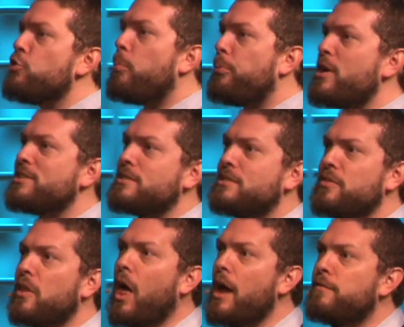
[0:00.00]
presence in
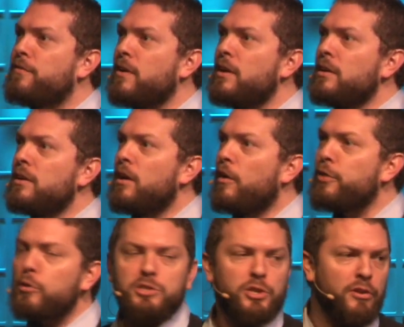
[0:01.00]
the life of
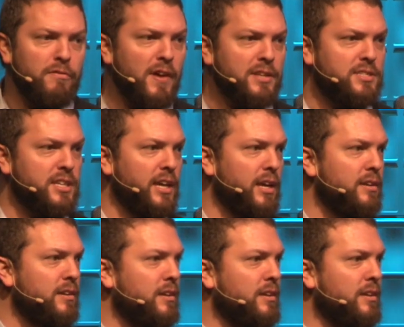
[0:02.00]
those they're investing in.